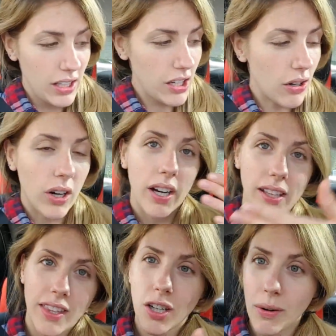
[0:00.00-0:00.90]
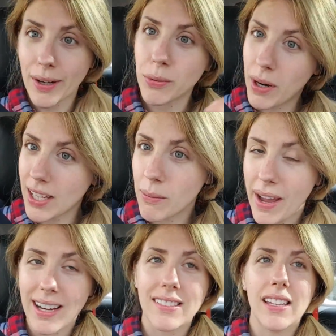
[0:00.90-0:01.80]
you know, the correct way in the
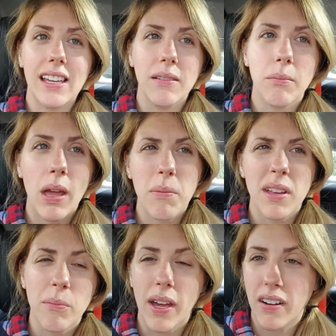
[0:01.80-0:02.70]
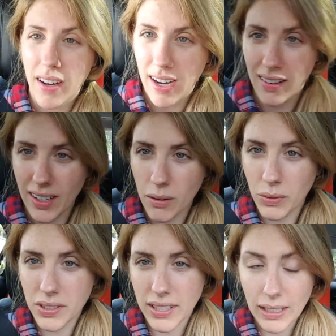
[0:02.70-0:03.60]
back seat, and maybe in a better carrier,
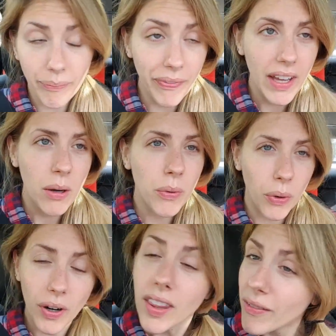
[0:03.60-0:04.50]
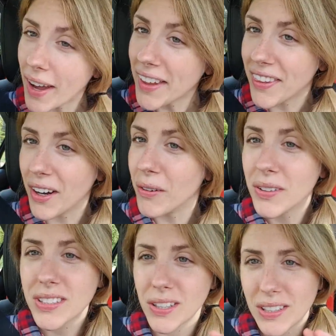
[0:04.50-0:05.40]
we'll see. We're going to the vet though,
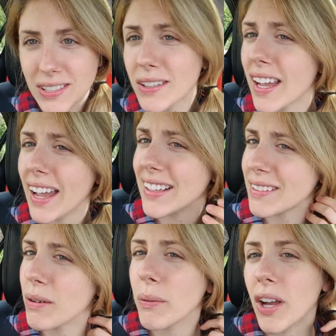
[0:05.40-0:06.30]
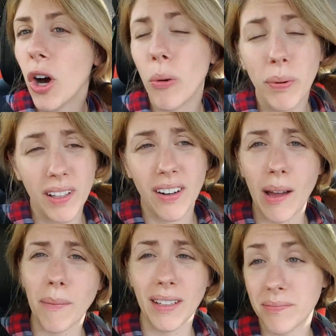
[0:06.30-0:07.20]
so it's okay. Well, we hope, you know,
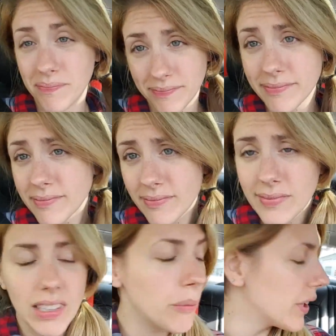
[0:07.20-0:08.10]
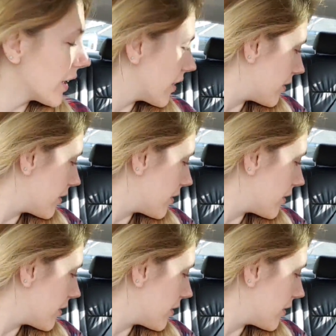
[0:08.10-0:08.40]
I mean, what are you gonna